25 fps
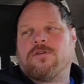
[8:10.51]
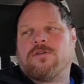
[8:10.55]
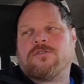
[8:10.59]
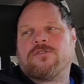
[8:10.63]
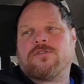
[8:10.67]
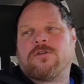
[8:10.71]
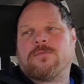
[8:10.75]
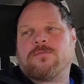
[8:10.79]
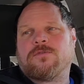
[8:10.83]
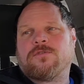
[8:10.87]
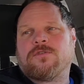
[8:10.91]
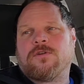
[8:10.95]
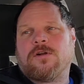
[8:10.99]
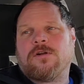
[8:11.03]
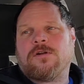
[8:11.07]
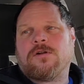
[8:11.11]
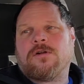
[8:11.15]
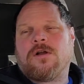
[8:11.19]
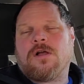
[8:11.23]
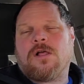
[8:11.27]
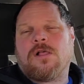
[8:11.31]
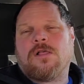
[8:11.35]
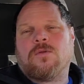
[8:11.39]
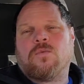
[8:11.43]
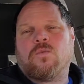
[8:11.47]
and jump starter
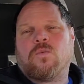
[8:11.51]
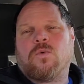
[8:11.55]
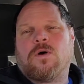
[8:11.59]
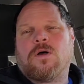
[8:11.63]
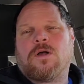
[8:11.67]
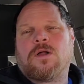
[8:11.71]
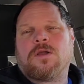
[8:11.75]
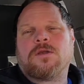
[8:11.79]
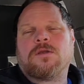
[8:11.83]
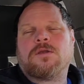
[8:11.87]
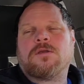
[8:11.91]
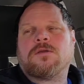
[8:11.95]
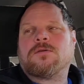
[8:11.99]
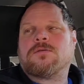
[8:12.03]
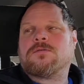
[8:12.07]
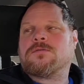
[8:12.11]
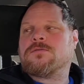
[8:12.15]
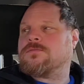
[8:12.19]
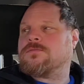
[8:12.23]
all in one.